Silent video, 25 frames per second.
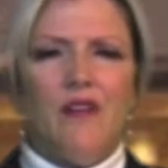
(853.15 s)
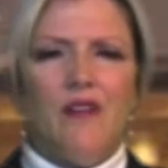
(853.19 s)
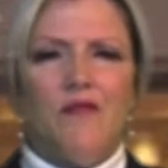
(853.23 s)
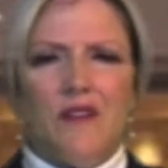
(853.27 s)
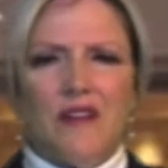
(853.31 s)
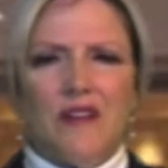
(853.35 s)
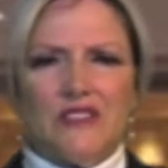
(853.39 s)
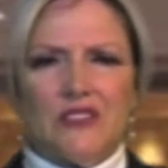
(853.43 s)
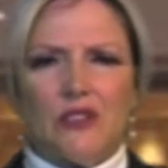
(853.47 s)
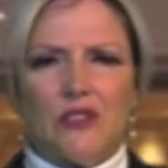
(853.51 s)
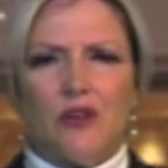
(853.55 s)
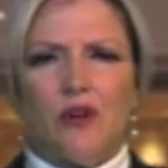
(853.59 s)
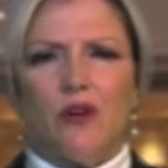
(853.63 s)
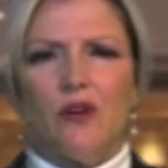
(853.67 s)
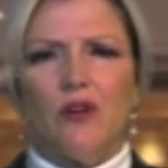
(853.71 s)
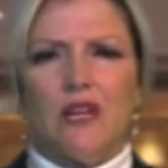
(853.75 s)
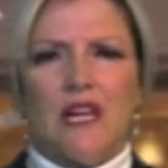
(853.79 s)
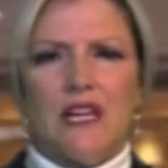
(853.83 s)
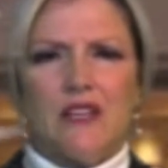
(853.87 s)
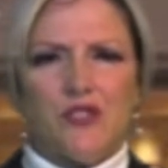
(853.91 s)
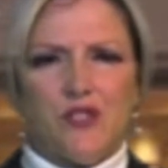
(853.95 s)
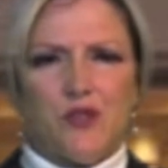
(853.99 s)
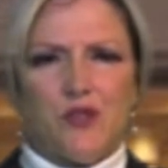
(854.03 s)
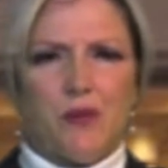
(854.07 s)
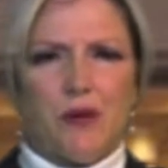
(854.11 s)
Physical
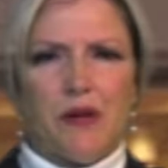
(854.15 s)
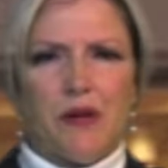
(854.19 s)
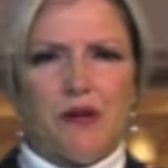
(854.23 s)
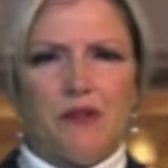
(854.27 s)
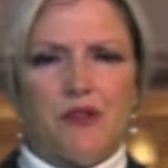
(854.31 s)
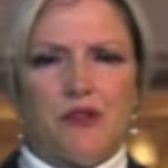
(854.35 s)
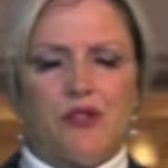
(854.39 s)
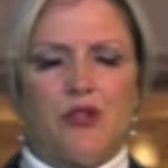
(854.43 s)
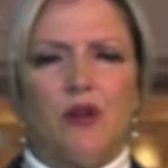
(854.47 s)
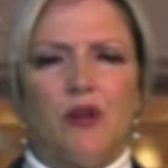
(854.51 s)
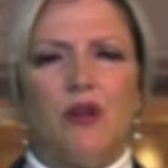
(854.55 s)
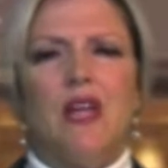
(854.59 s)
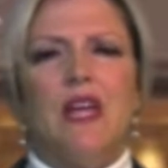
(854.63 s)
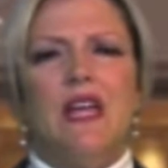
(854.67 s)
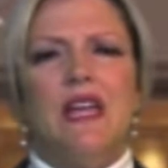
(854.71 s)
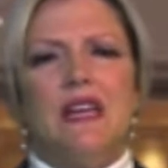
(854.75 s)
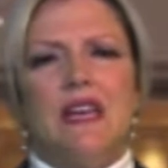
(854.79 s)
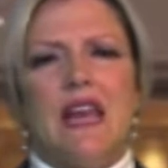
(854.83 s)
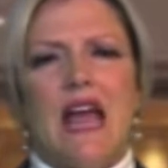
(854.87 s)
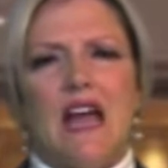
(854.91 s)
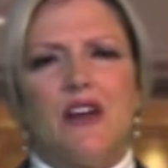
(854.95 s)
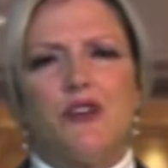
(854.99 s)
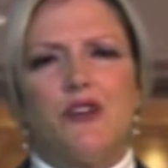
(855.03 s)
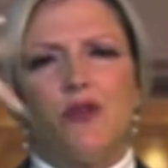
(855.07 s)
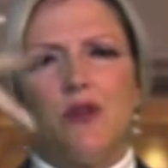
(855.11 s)
and spiritual,
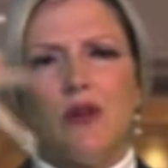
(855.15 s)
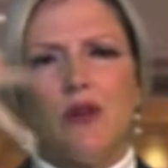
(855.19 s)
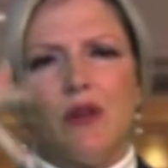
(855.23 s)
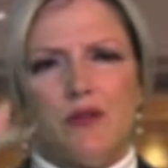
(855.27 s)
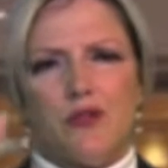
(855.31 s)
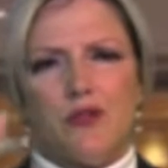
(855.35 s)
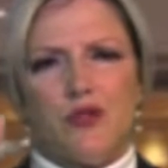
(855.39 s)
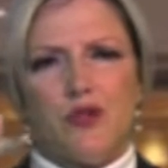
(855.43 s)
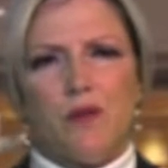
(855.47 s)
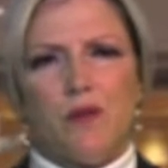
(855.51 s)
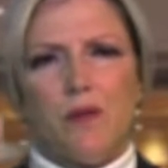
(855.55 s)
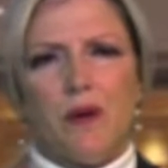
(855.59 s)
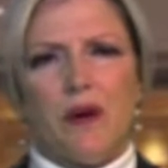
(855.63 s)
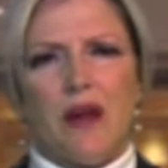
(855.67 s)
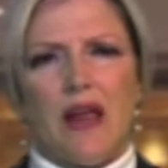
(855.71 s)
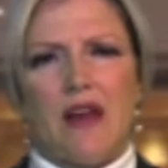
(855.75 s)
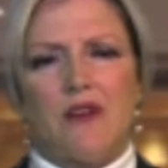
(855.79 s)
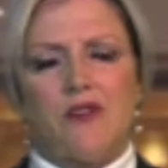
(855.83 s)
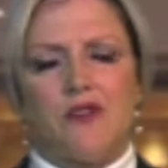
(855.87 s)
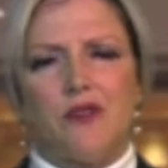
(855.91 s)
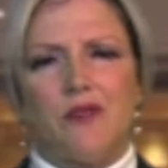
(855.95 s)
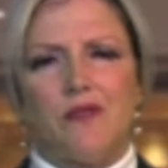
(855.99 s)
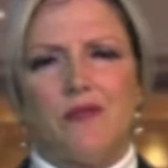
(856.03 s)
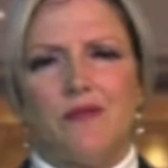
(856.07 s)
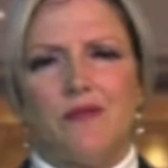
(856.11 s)
natural and supernatural.